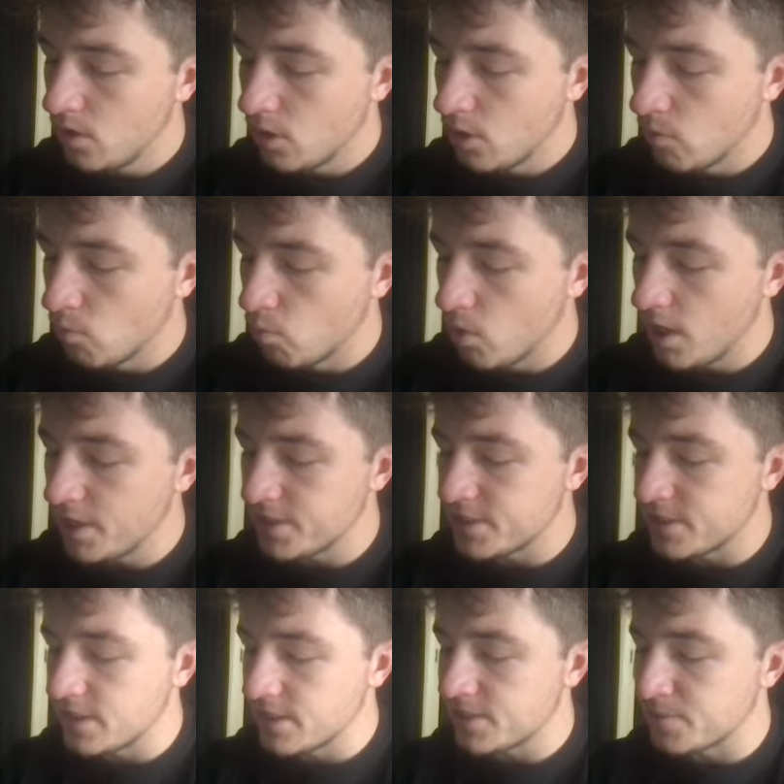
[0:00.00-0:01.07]
what does
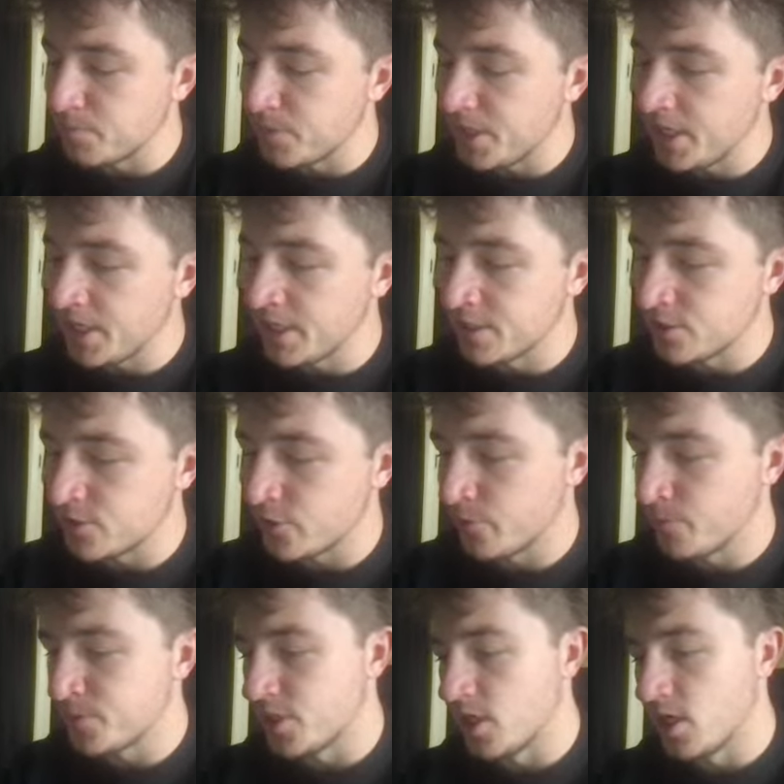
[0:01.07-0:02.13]
this mean in
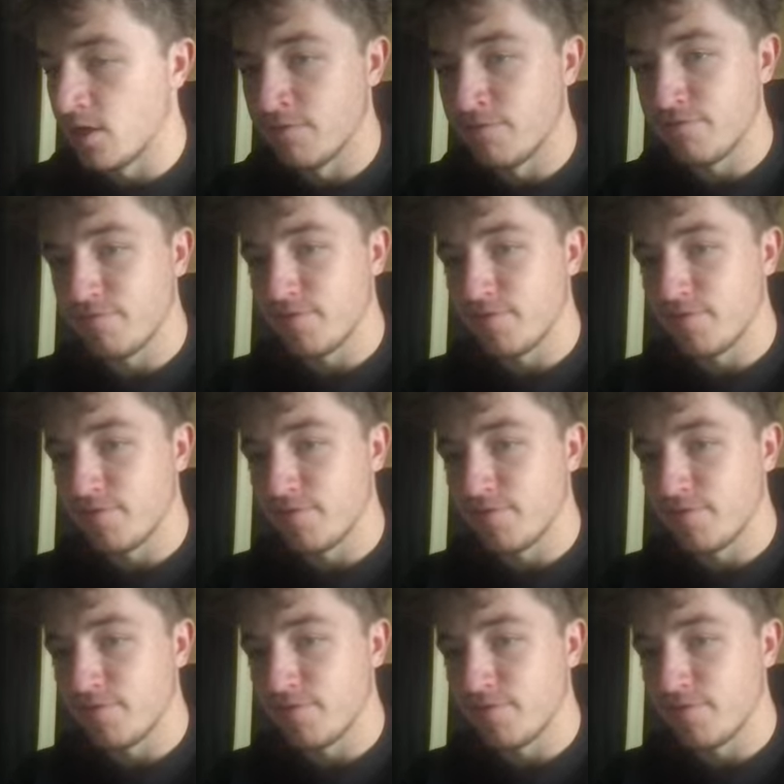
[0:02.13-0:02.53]
terms of the